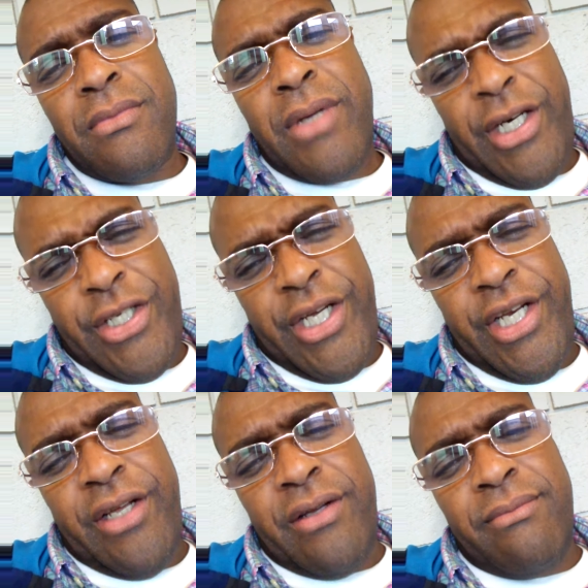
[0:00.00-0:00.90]
how to take it
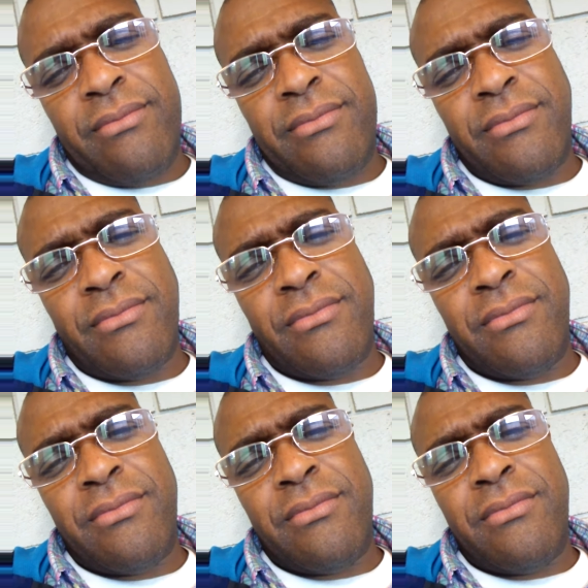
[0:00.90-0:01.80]
in.
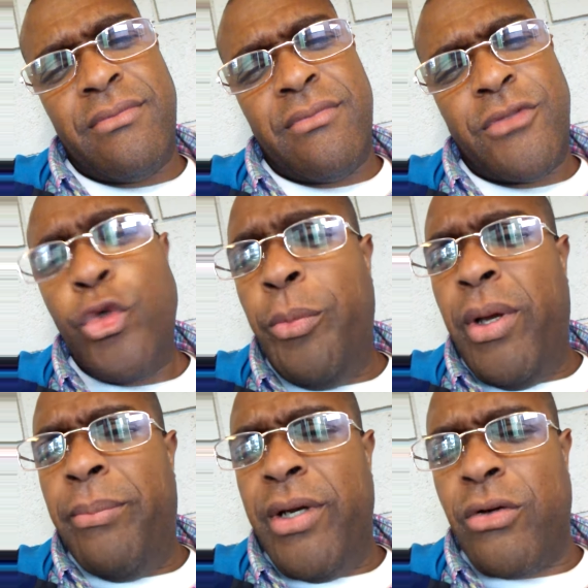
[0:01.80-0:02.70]
So you be
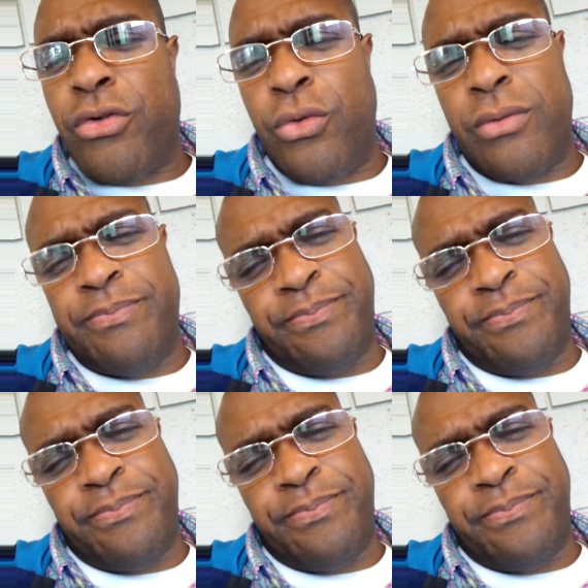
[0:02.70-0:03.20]
a mirror to her.